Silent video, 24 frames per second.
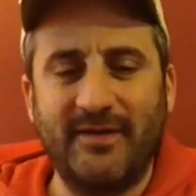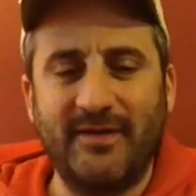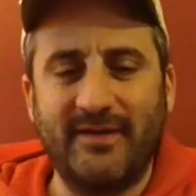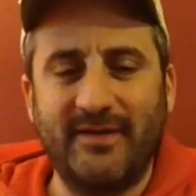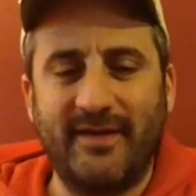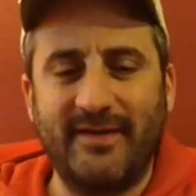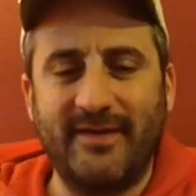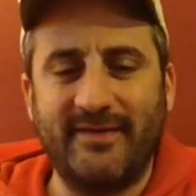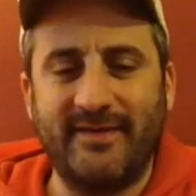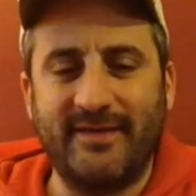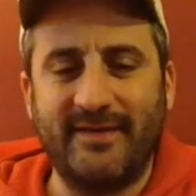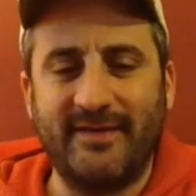
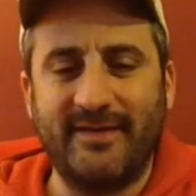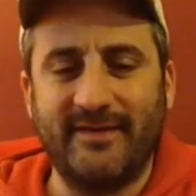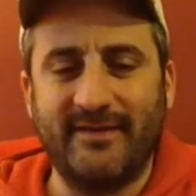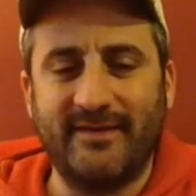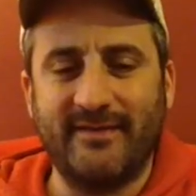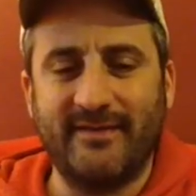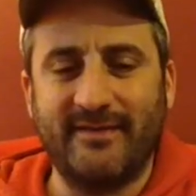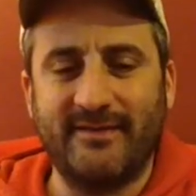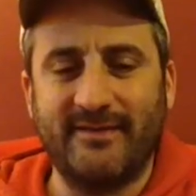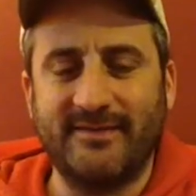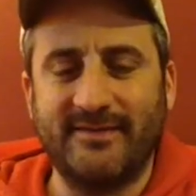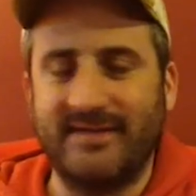I think
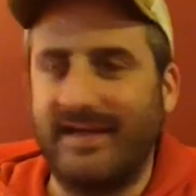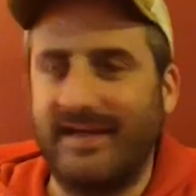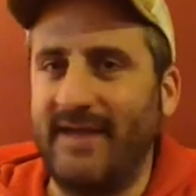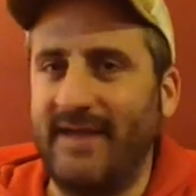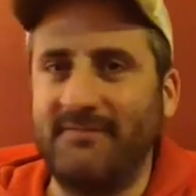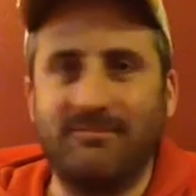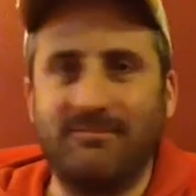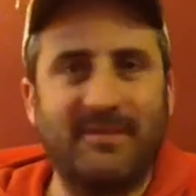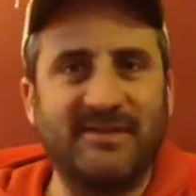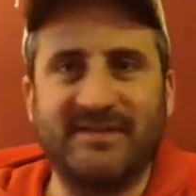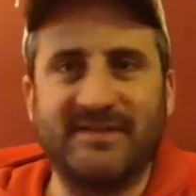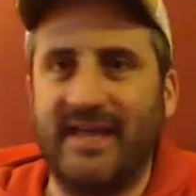there's
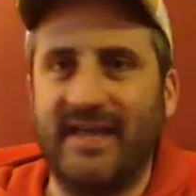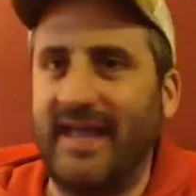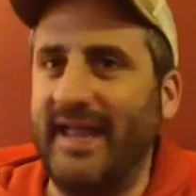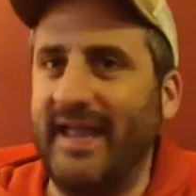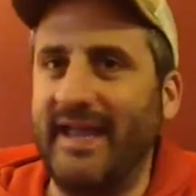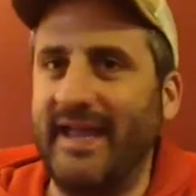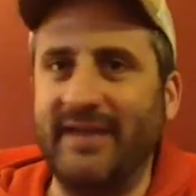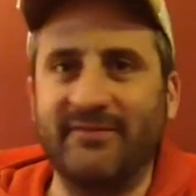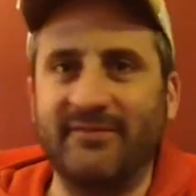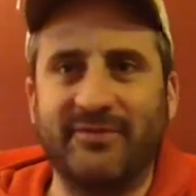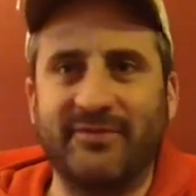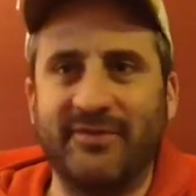a
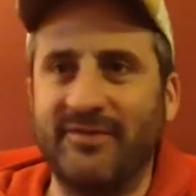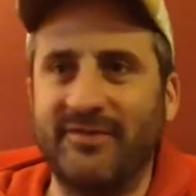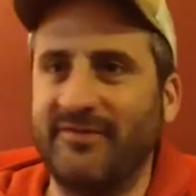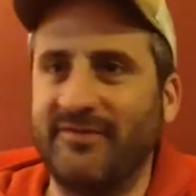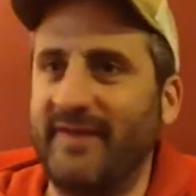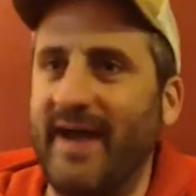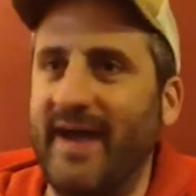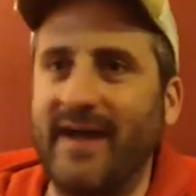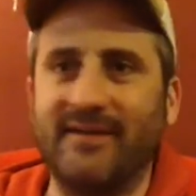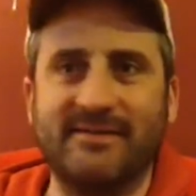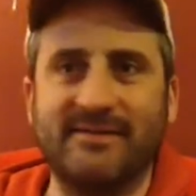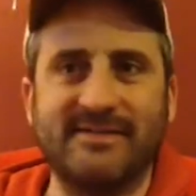handful of
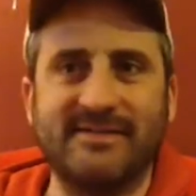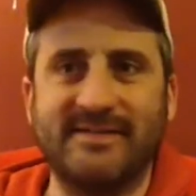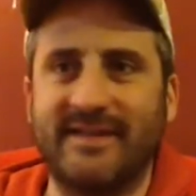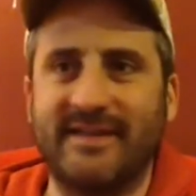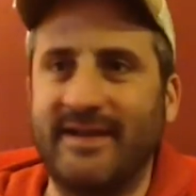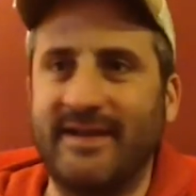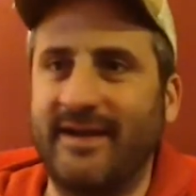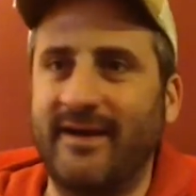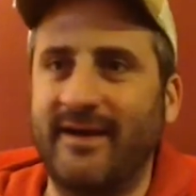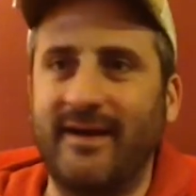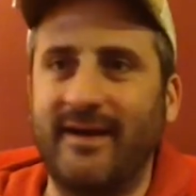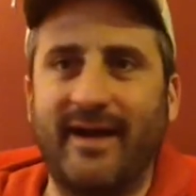factors
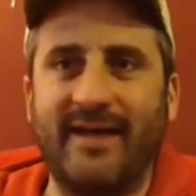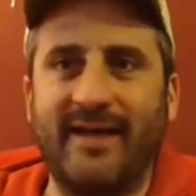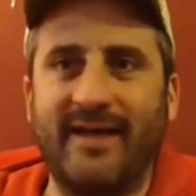there.